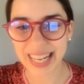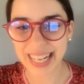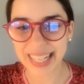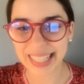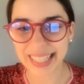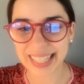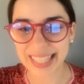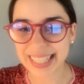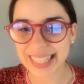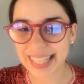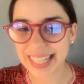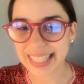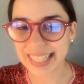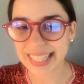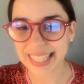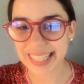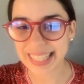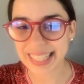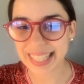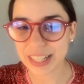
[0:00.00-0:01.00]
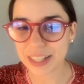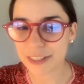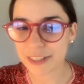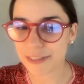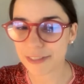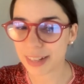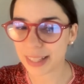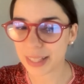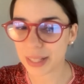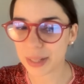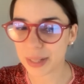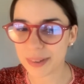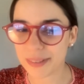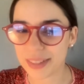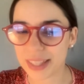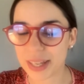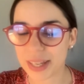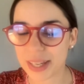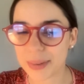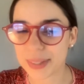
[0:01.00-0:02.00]
Elisa is a senior fellow of
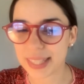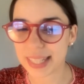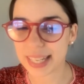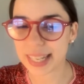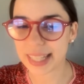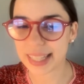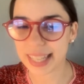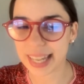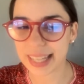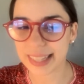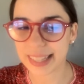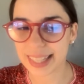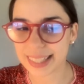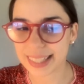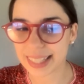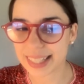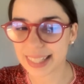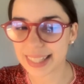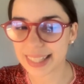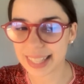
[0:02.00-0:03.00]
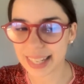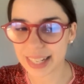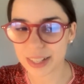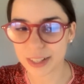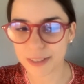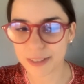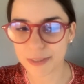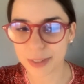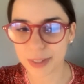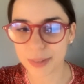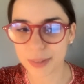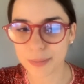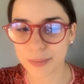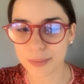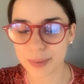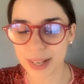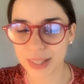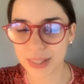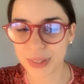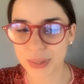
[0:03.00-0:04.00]
the UCLA Luskin Center for
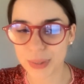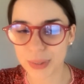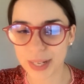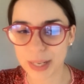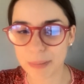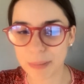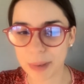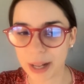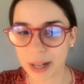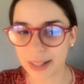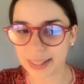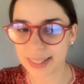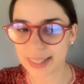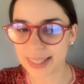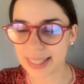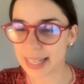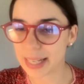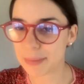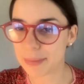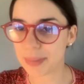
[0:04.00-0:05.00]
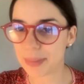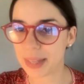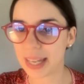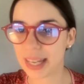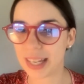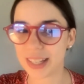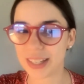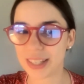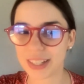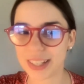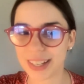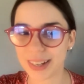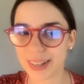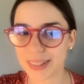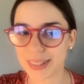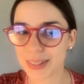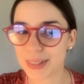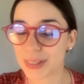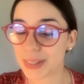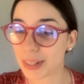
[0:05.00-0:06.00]
History and Policy. She
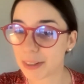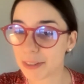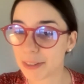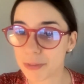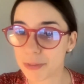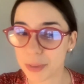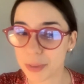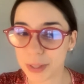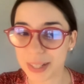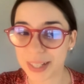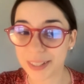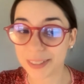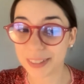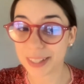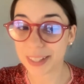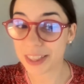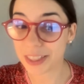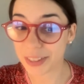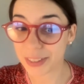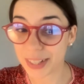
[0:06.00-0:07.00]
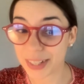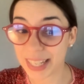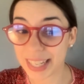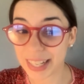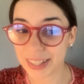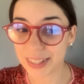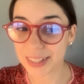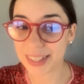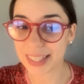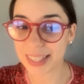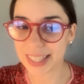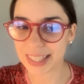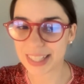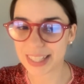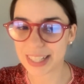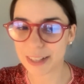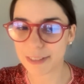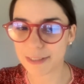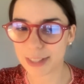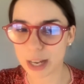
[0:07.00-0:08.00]
also served for nearly 30 years as
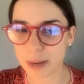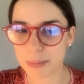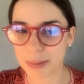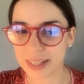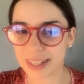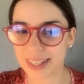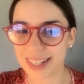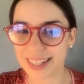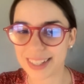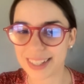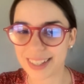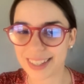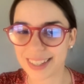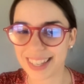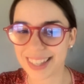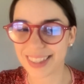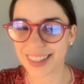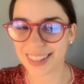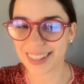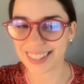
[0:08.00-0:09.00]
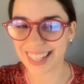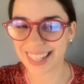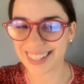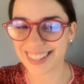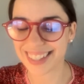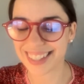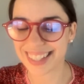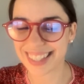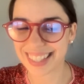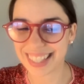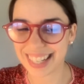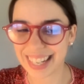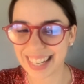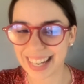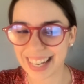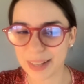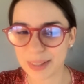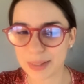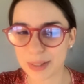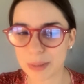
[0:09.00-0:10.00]
chief deputy to the Los Angeles City
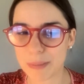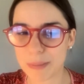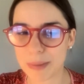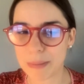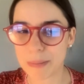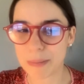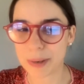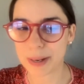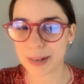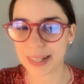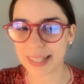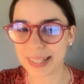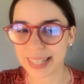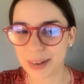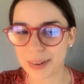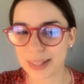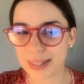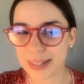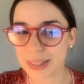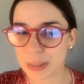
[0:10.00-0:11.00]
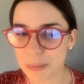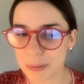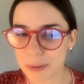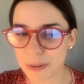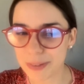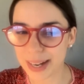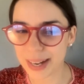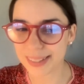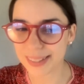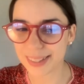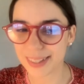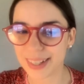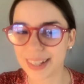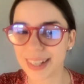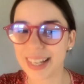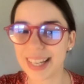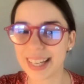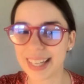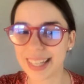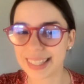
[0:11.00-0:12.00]
Council member and county supervisor,
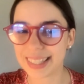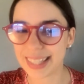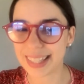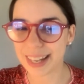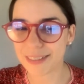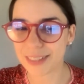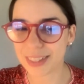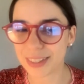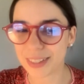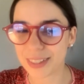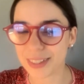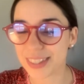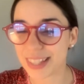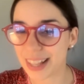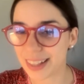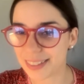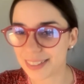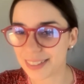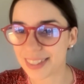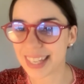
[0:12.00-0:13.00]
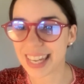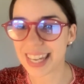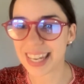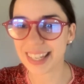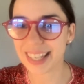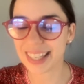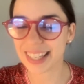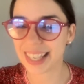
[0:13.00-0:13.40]
Zev Yaroslavsky.